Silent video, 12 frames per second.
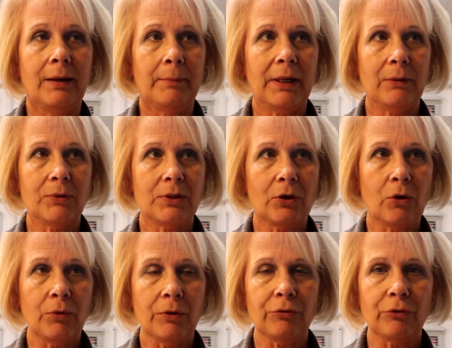But I was
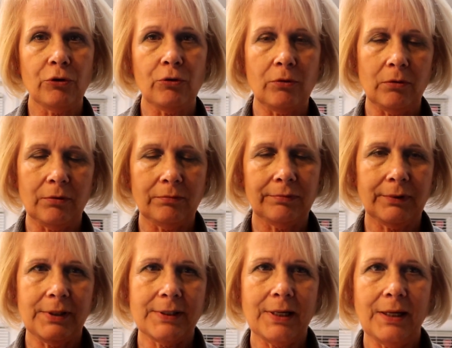going through,
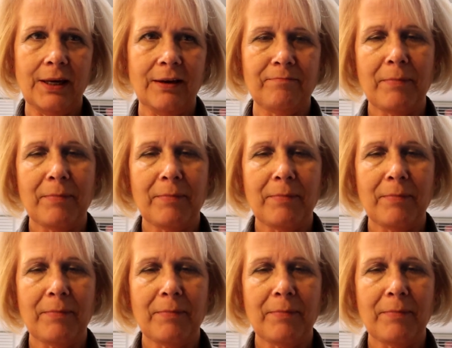because I have